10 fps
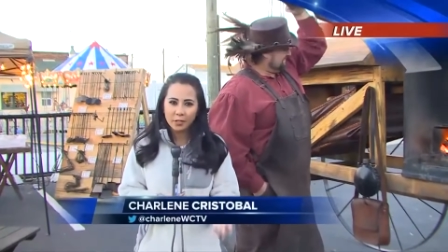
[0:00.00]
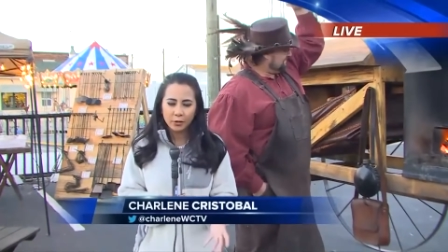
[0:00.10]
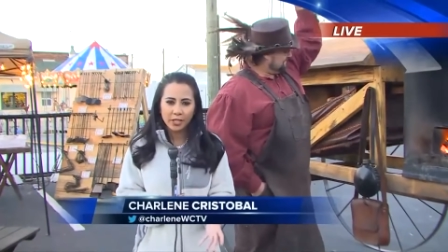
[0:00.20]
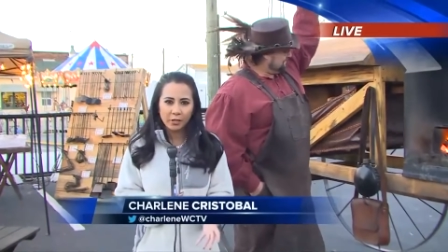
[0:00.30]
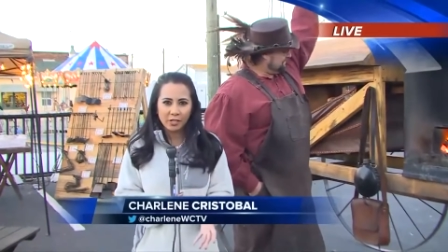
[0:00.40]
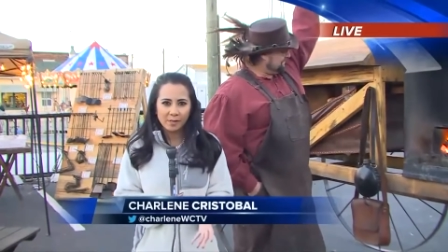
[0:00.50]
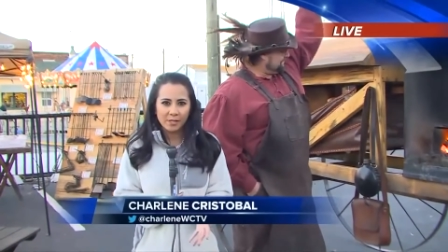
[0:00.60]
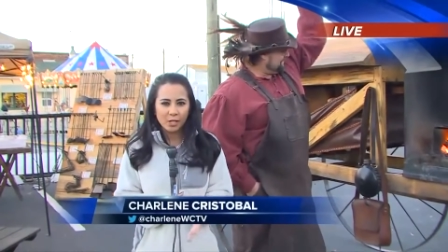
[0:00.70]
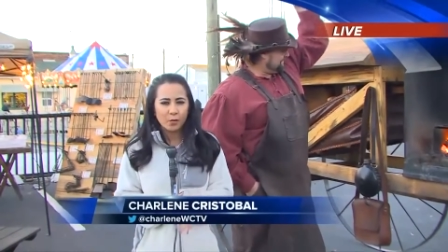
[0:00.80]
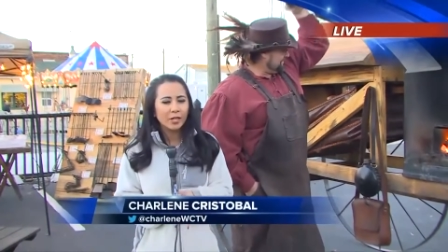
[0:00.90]
Victorian Christmas,
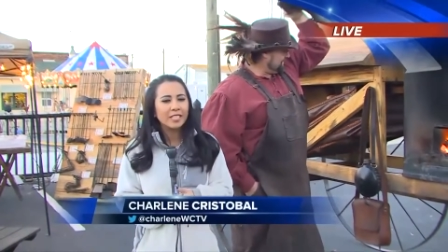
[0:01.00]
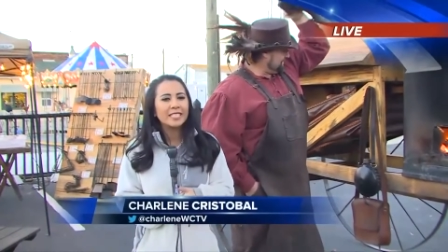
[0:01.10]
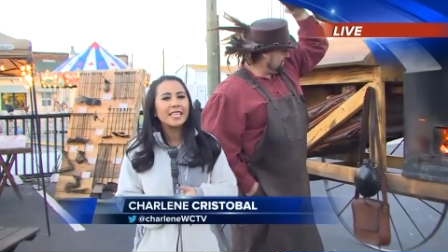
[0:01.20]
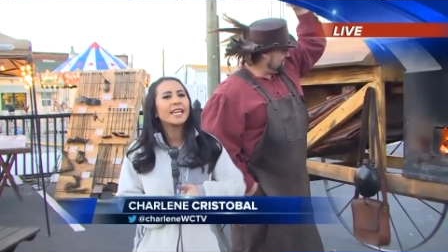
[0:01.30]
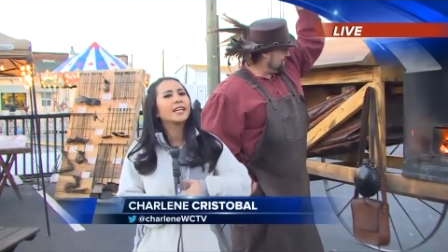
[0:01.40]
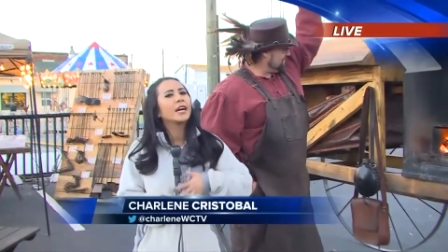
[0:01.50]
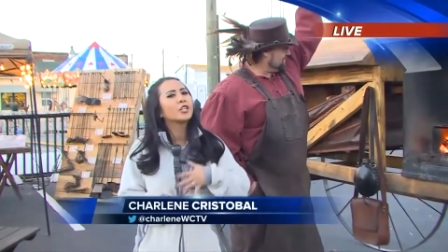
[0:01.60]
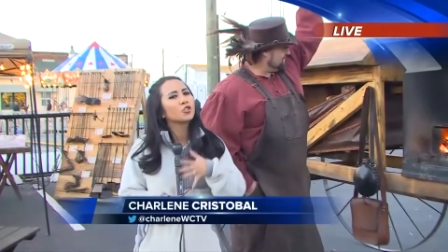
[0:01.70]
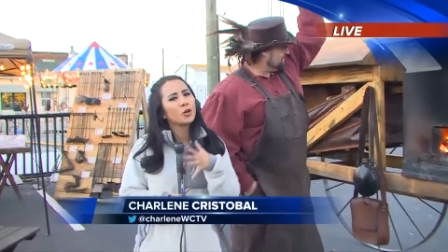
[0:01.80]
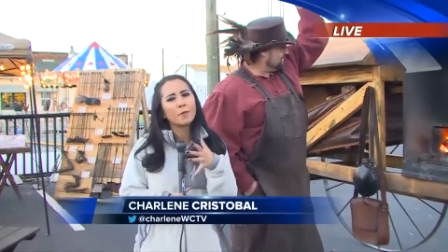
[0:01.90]
so we're gonna take a
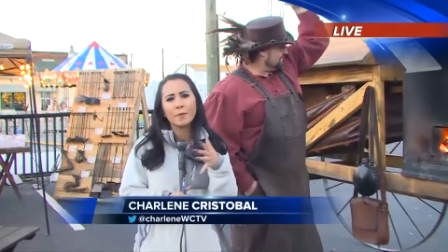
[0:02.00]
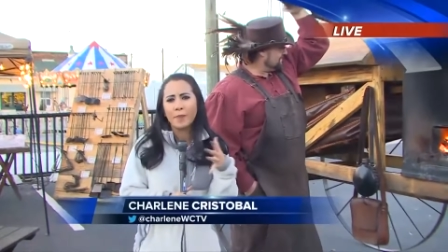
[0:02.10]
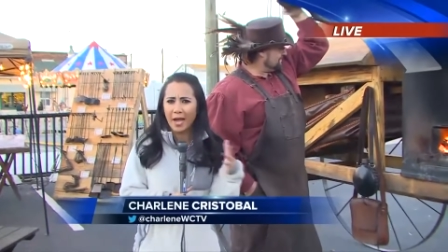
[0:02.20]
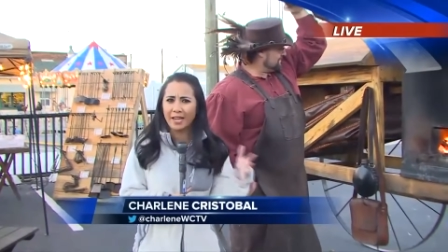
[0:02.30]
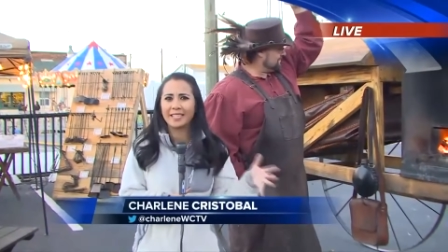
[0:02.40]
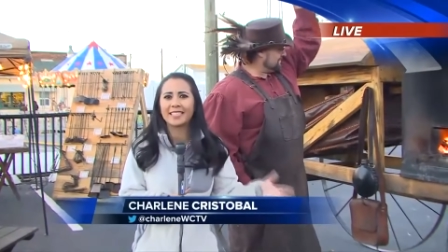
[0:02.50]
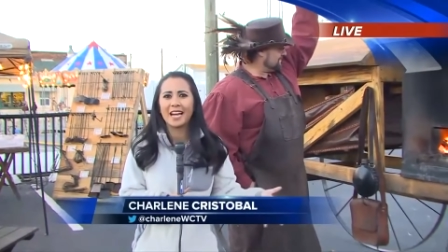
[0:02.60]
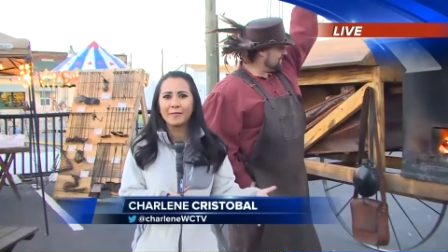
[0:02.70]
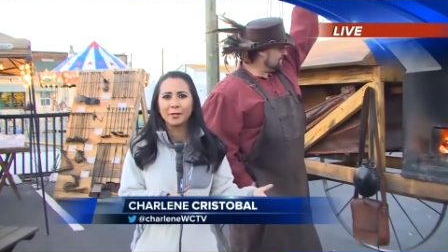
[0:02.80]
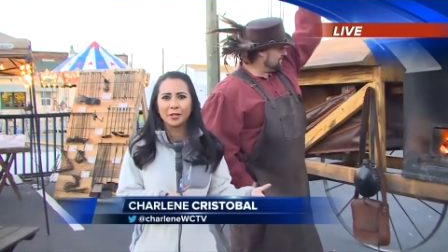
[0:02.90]
trip back in
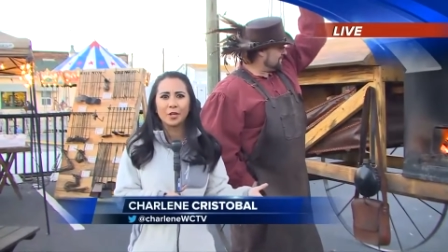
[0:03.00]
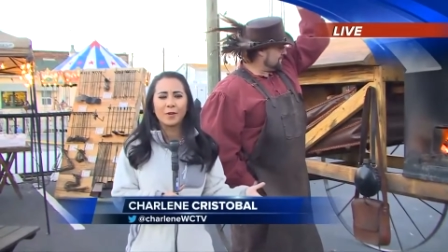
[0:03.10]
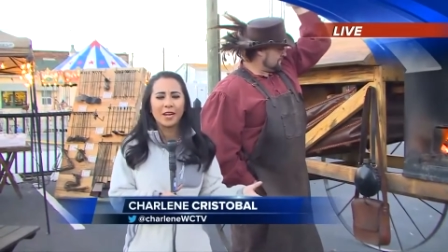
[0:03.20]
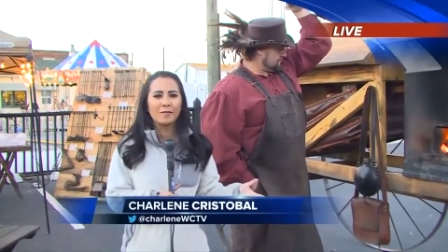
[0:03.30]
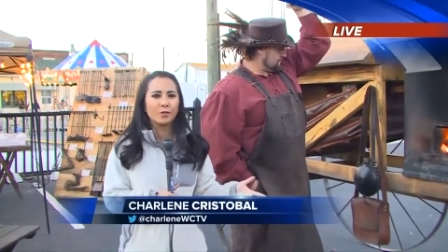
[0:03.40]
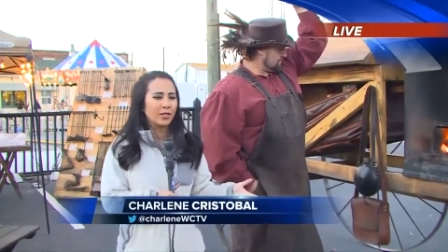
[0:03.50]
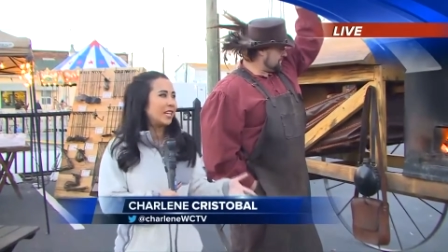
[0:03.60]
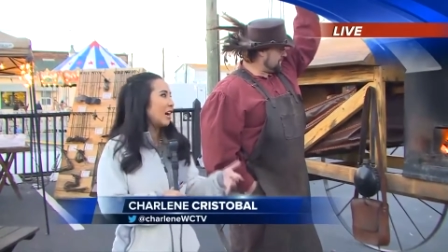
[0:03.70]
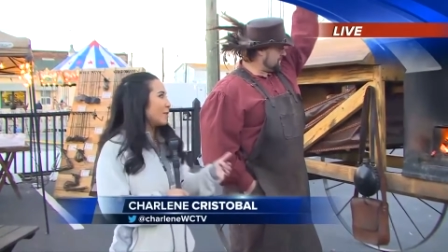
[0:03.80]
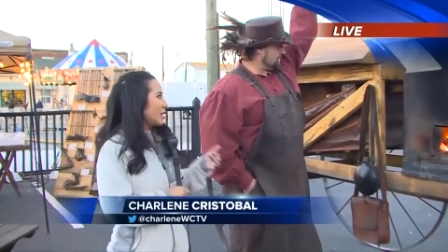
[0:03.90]
time a little bit. I'm joined now